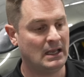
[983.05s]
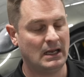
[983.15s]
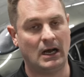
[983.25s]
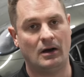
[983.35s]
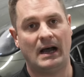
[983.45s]

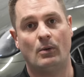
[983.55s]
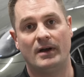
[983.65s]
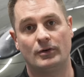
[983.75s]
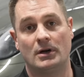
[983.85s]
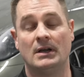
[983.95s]

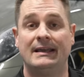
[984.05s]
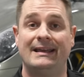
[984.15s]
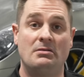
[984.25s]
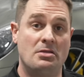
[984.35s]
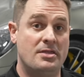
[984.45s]
However,
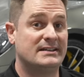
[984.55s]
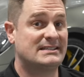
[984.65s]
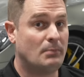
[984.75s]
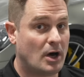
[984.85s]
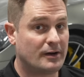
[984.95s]
in
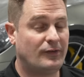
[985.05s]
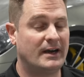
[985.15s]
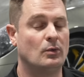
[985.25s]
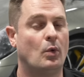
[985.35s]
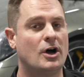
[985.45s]
this
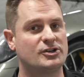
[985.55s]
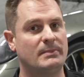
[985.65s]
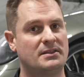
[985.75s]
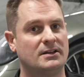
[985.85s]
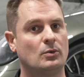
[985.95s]
modified wash
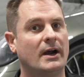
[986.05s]
method,